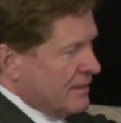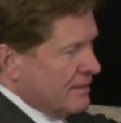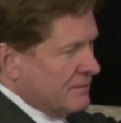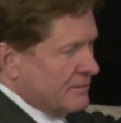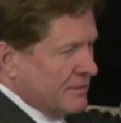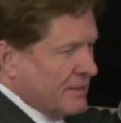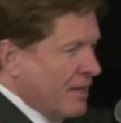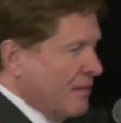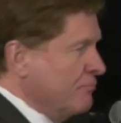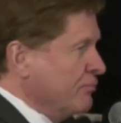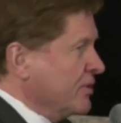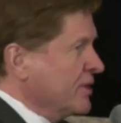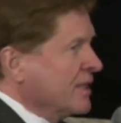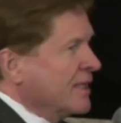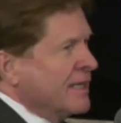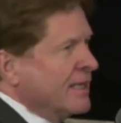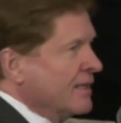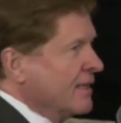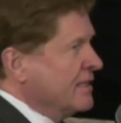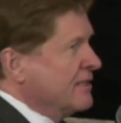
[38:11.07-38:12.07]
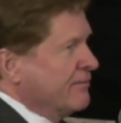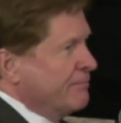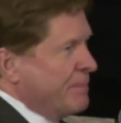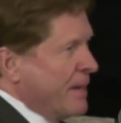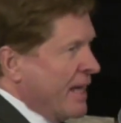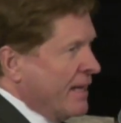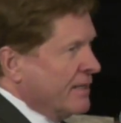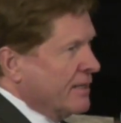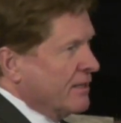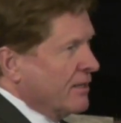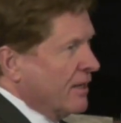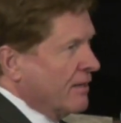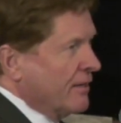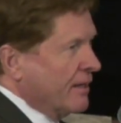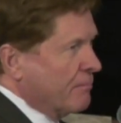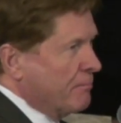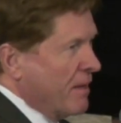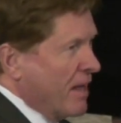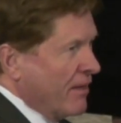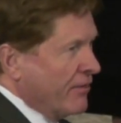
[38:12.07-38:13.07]
completely dependent on their
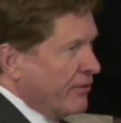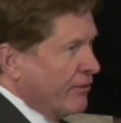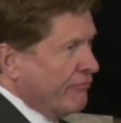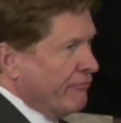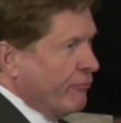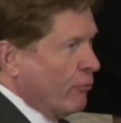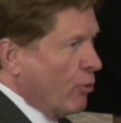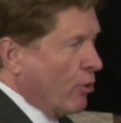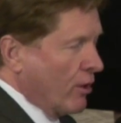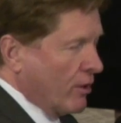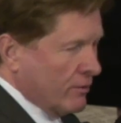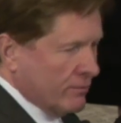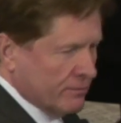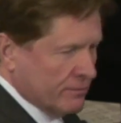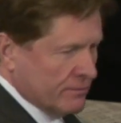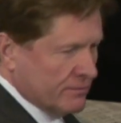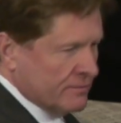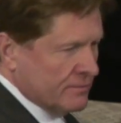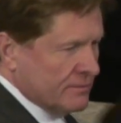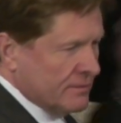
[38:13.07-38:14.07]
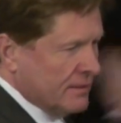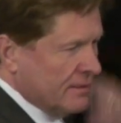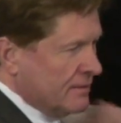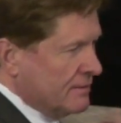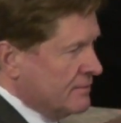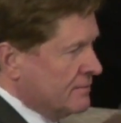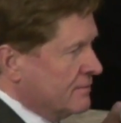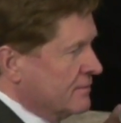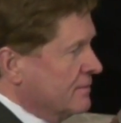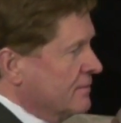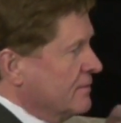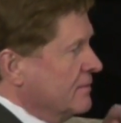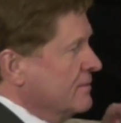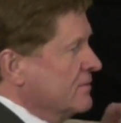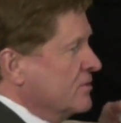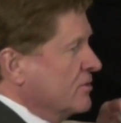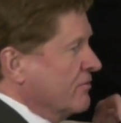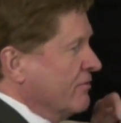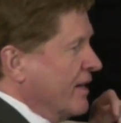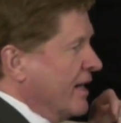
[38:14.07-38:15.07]
mother for
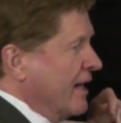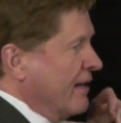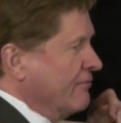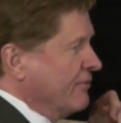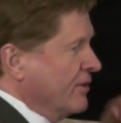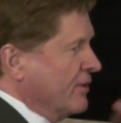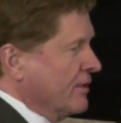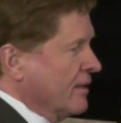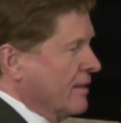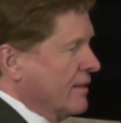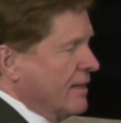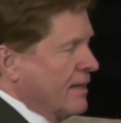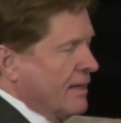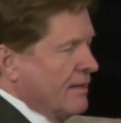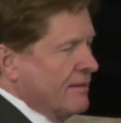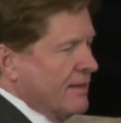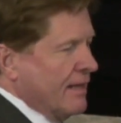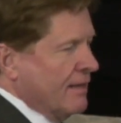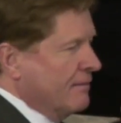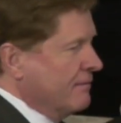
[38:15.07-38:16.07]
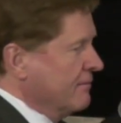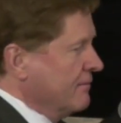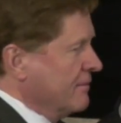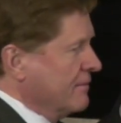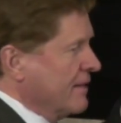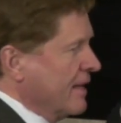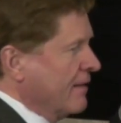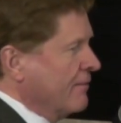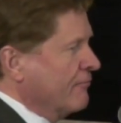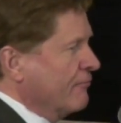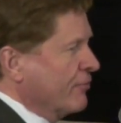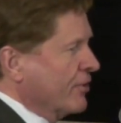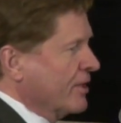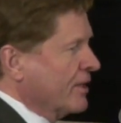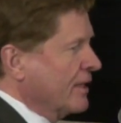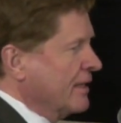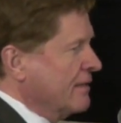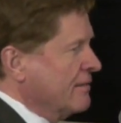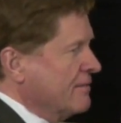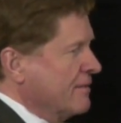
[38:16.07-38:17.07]
survival, then
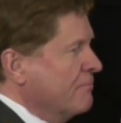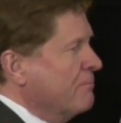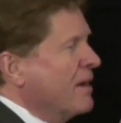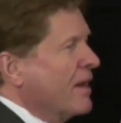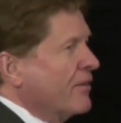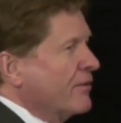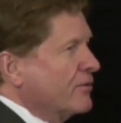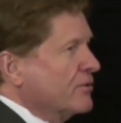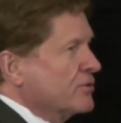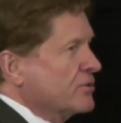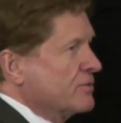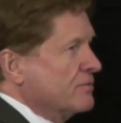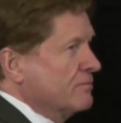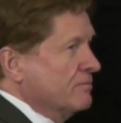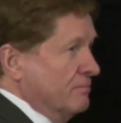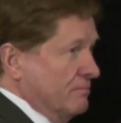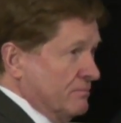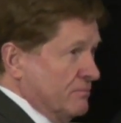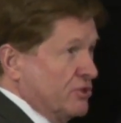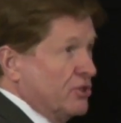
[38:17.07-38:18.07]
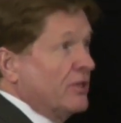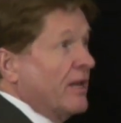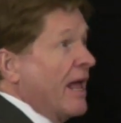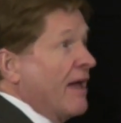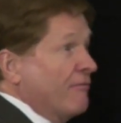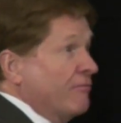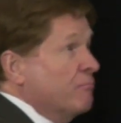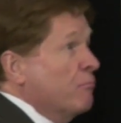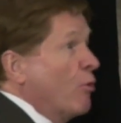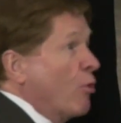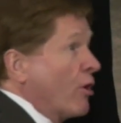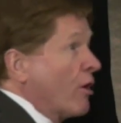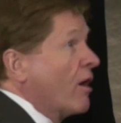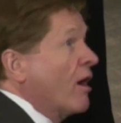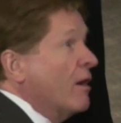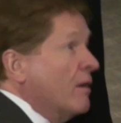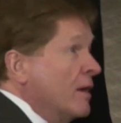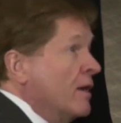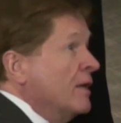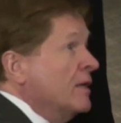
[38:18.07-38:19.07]
really the mothers should have more
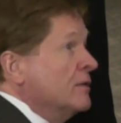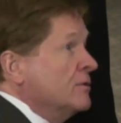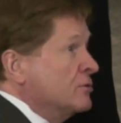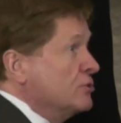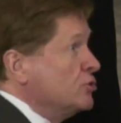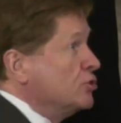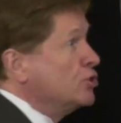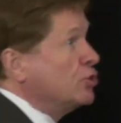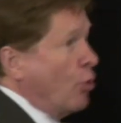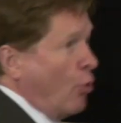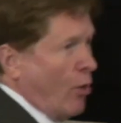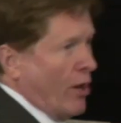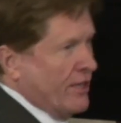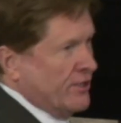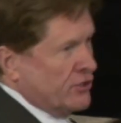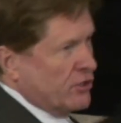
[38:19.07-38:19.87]
choice